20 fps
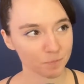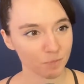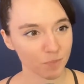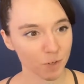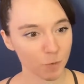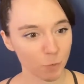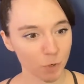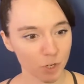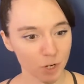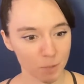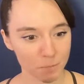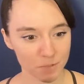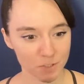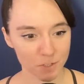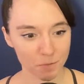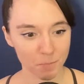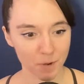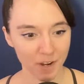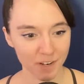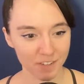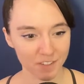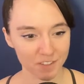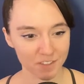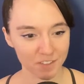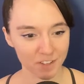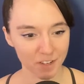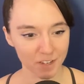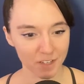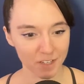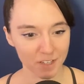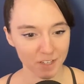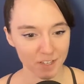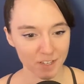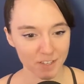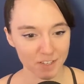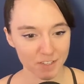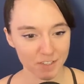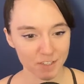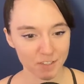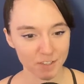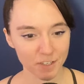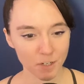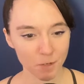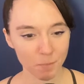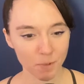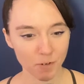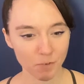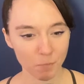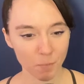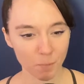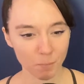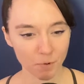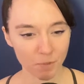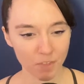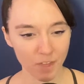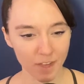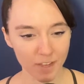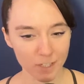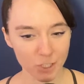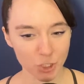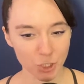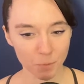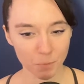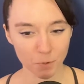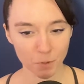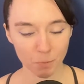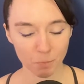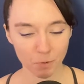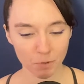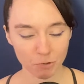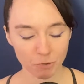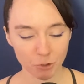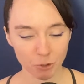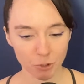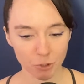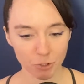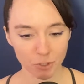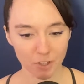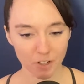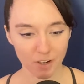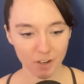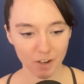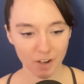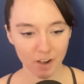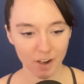What comes to mind is does anybody remember that gym commercial?